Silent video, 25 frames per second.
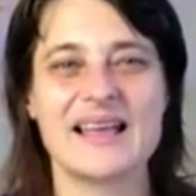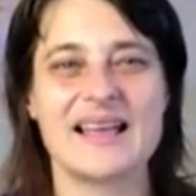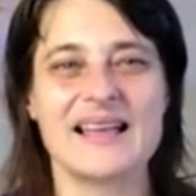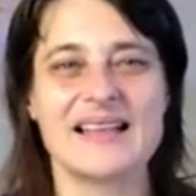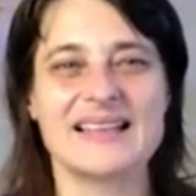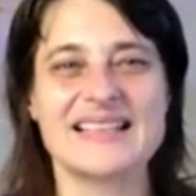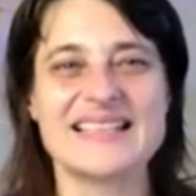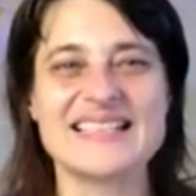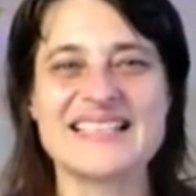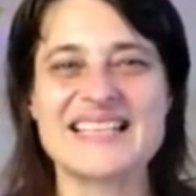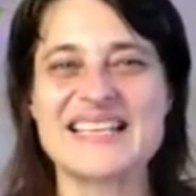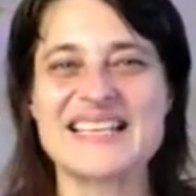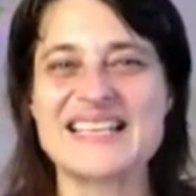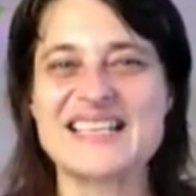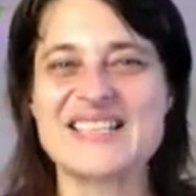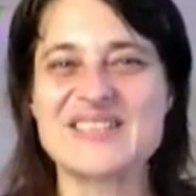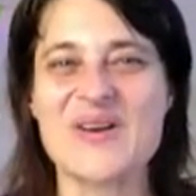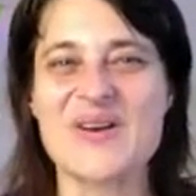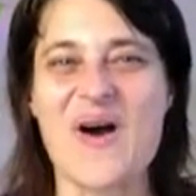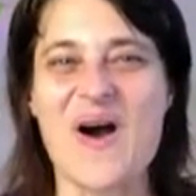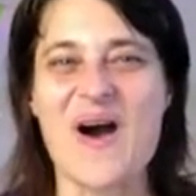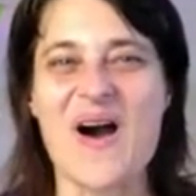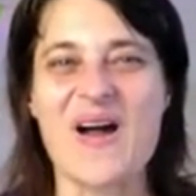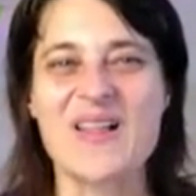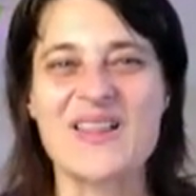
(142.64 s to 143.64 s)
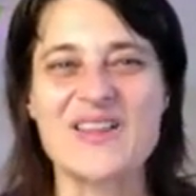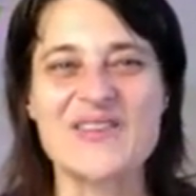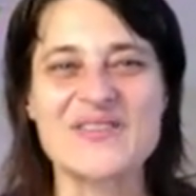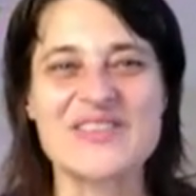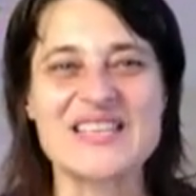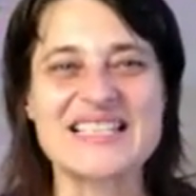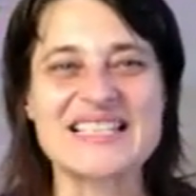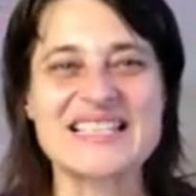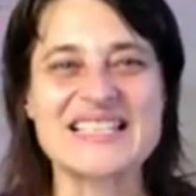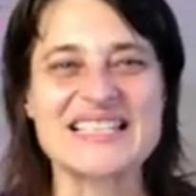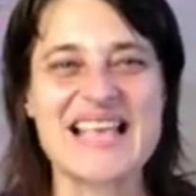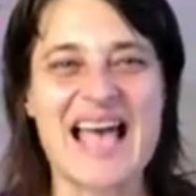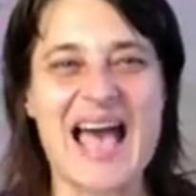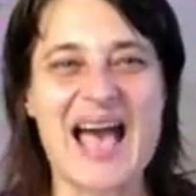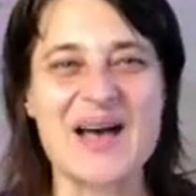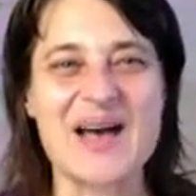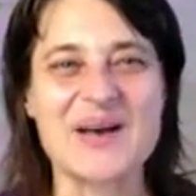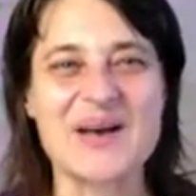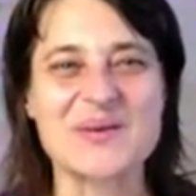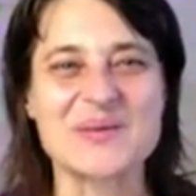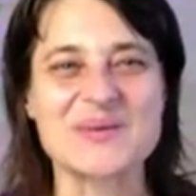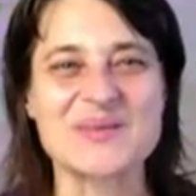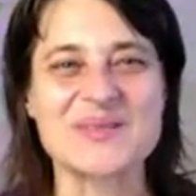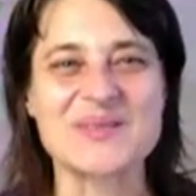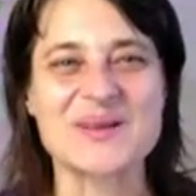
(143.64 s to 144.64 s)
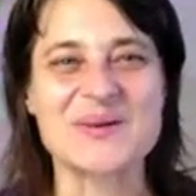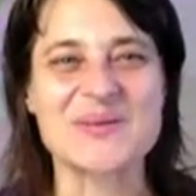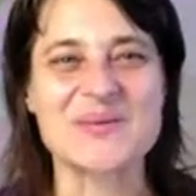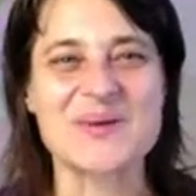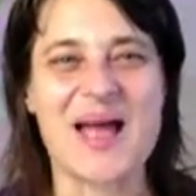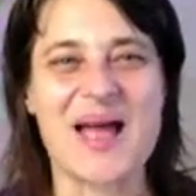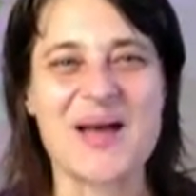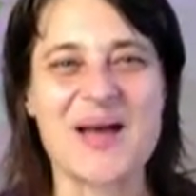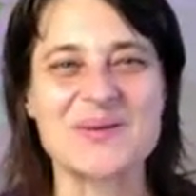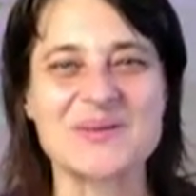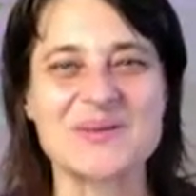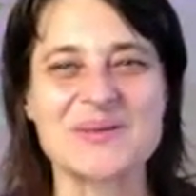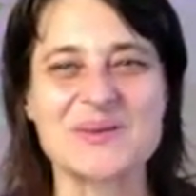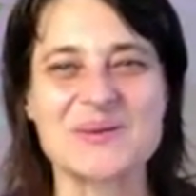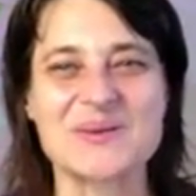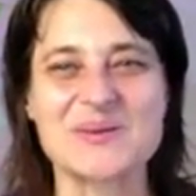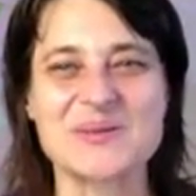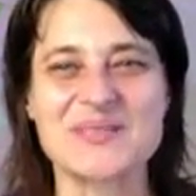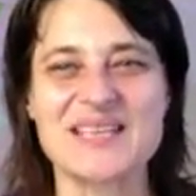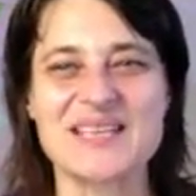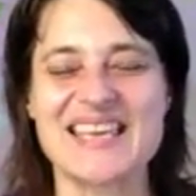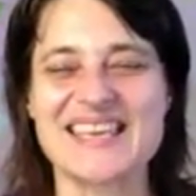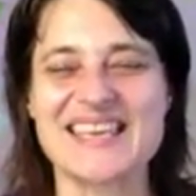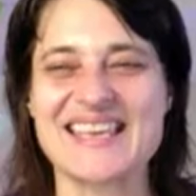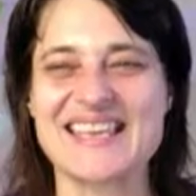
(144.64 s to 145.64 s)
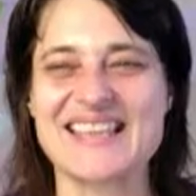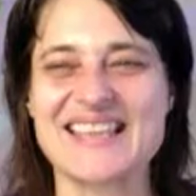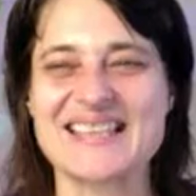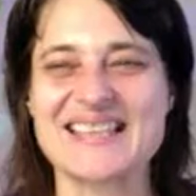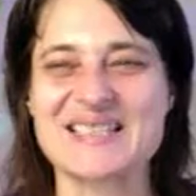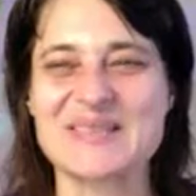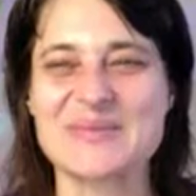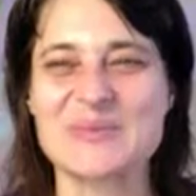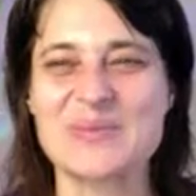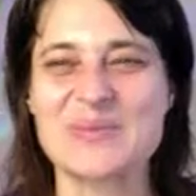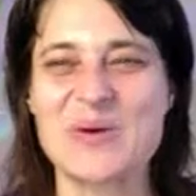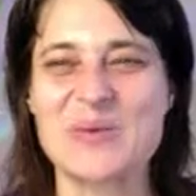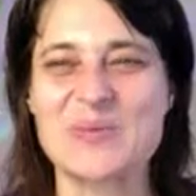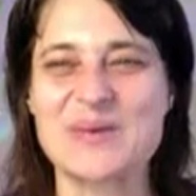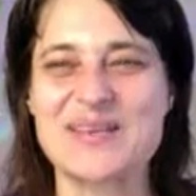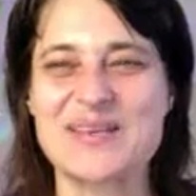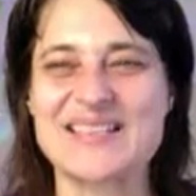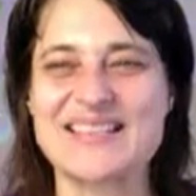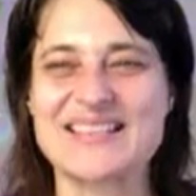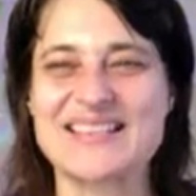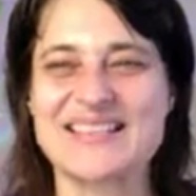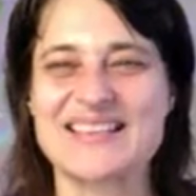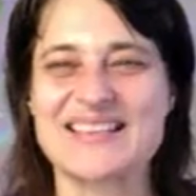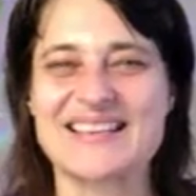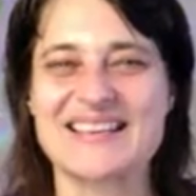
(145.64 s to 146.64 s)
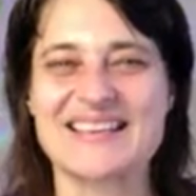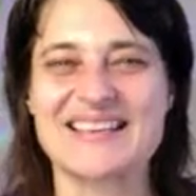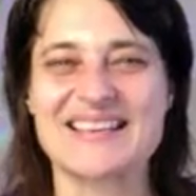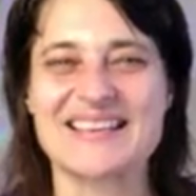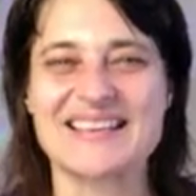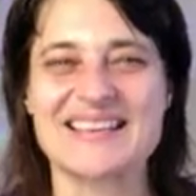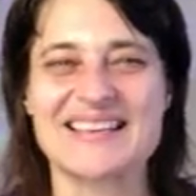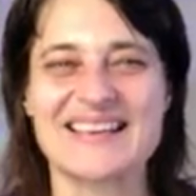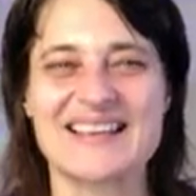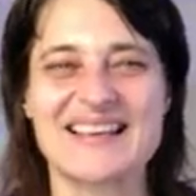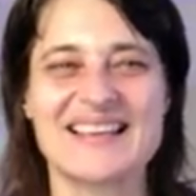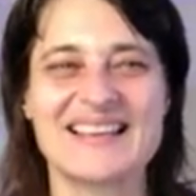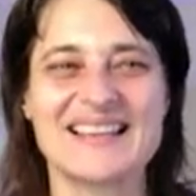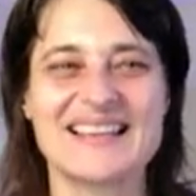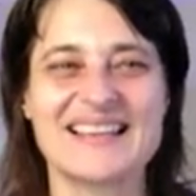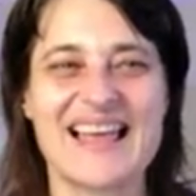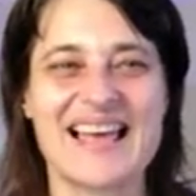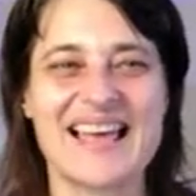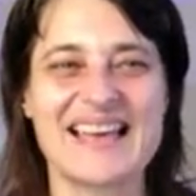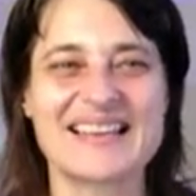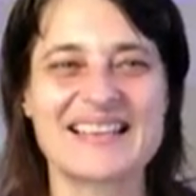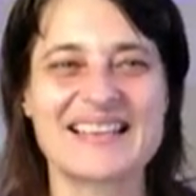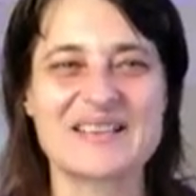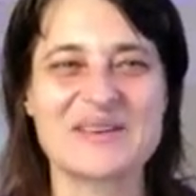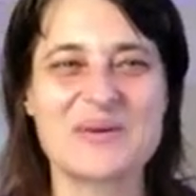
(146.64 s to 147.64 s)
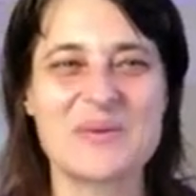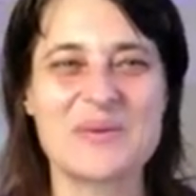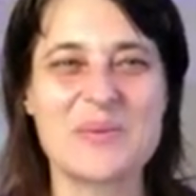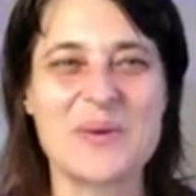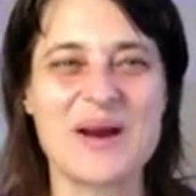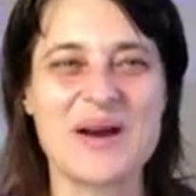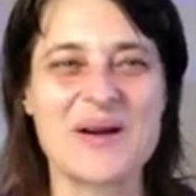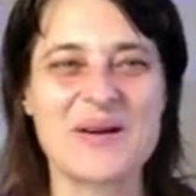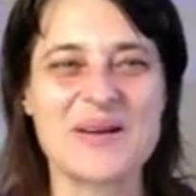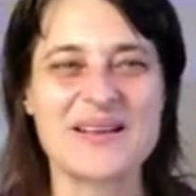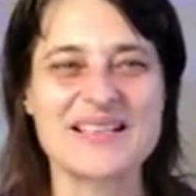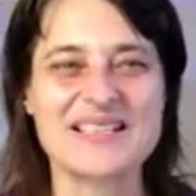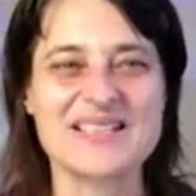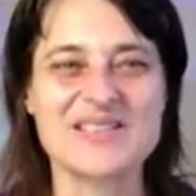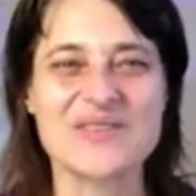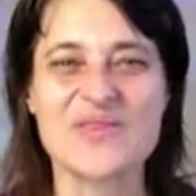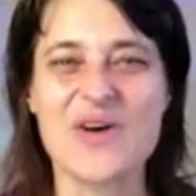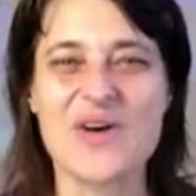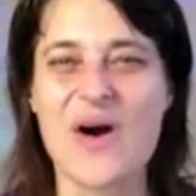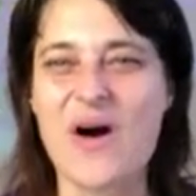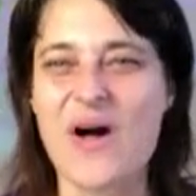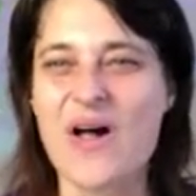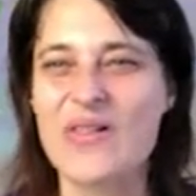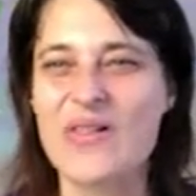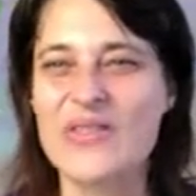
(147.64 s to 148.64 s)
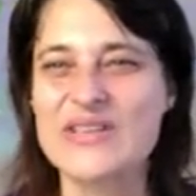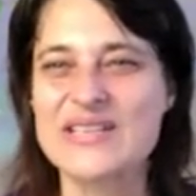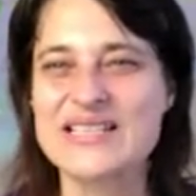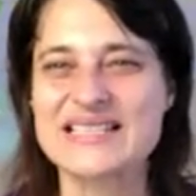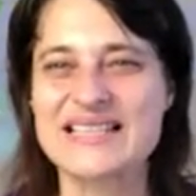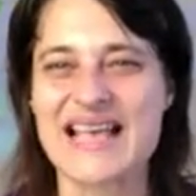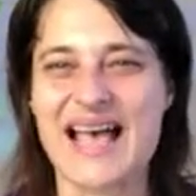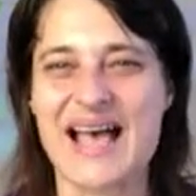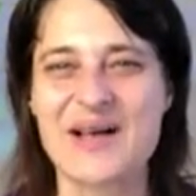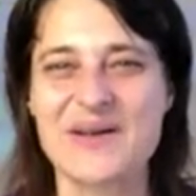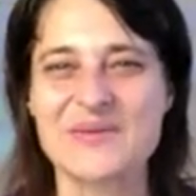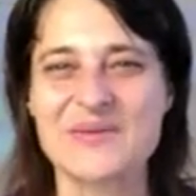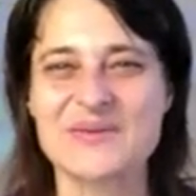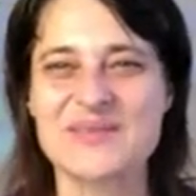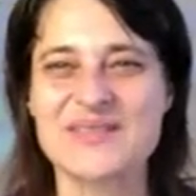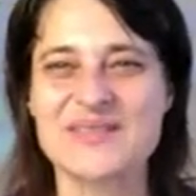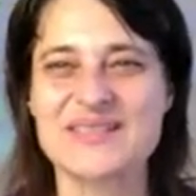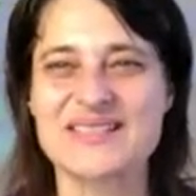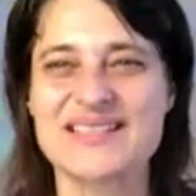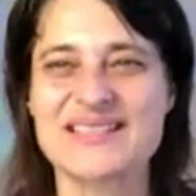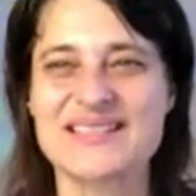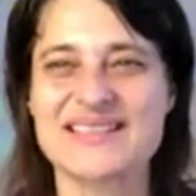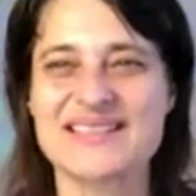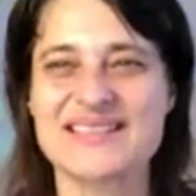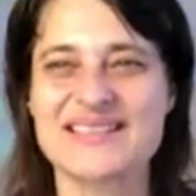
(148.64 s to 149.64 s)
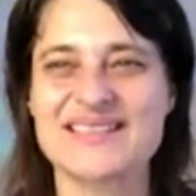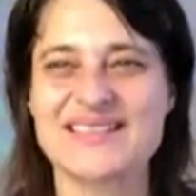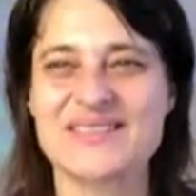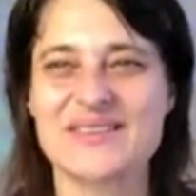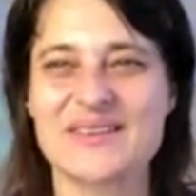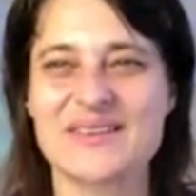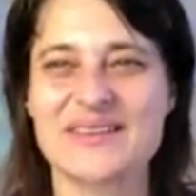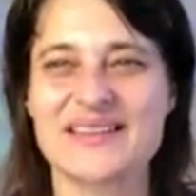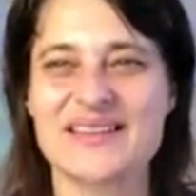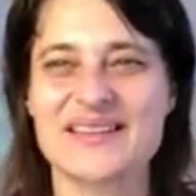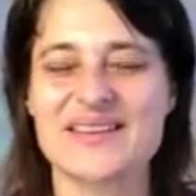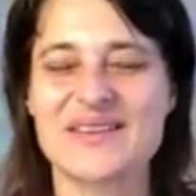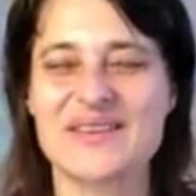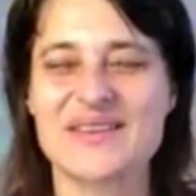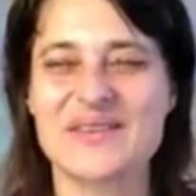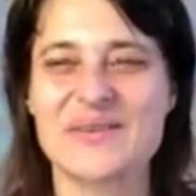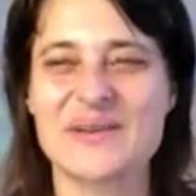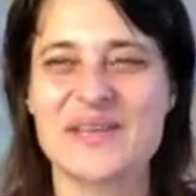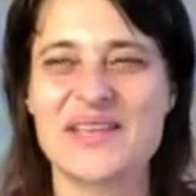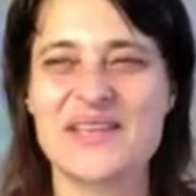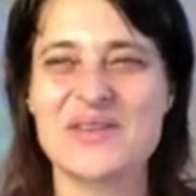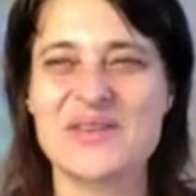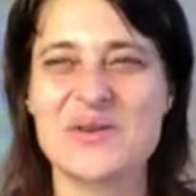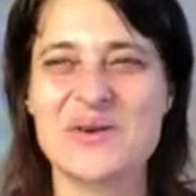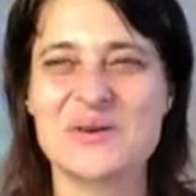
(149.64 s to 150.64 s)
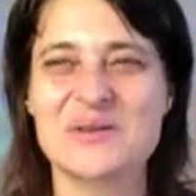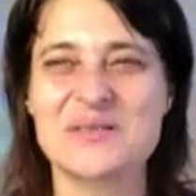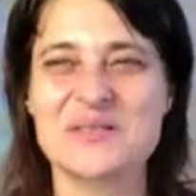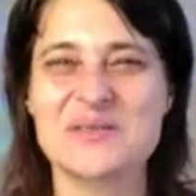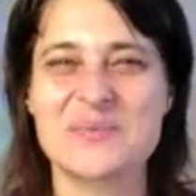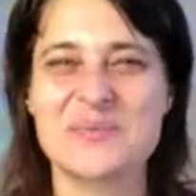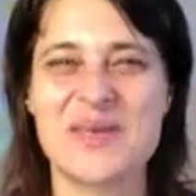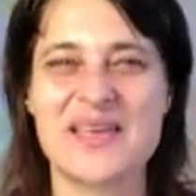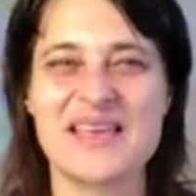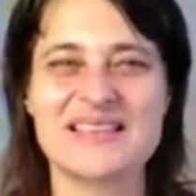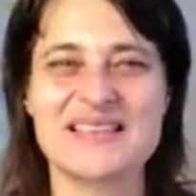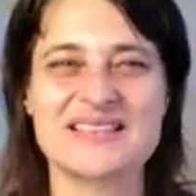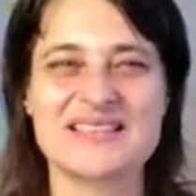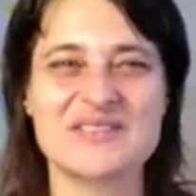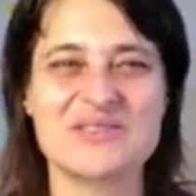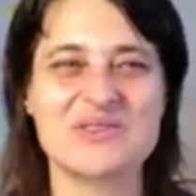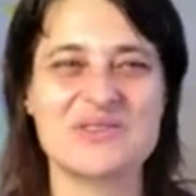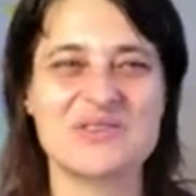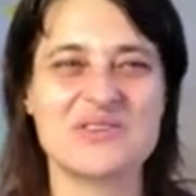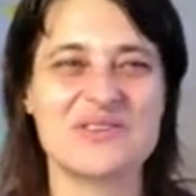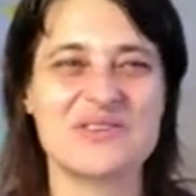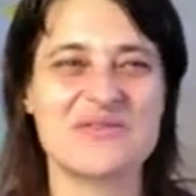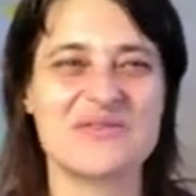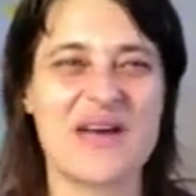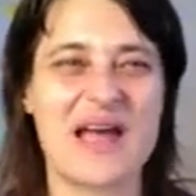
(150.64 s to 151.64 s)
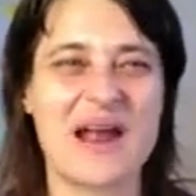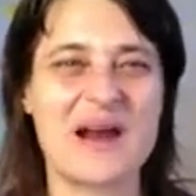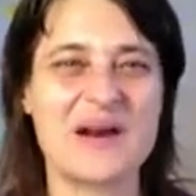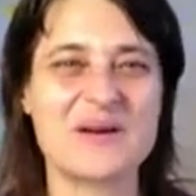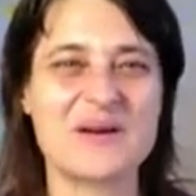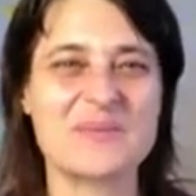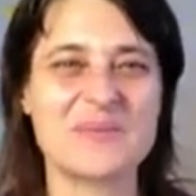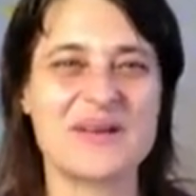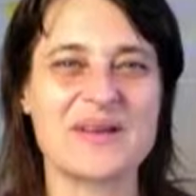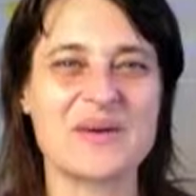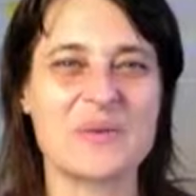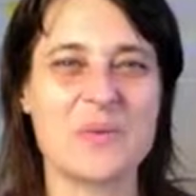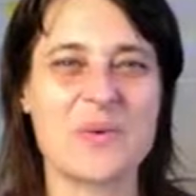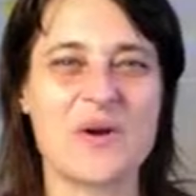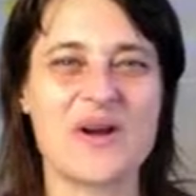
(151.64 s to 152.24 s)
to all of the sounds around you, taking this moment to collect an awareness of all the sounds in your space, in your environment.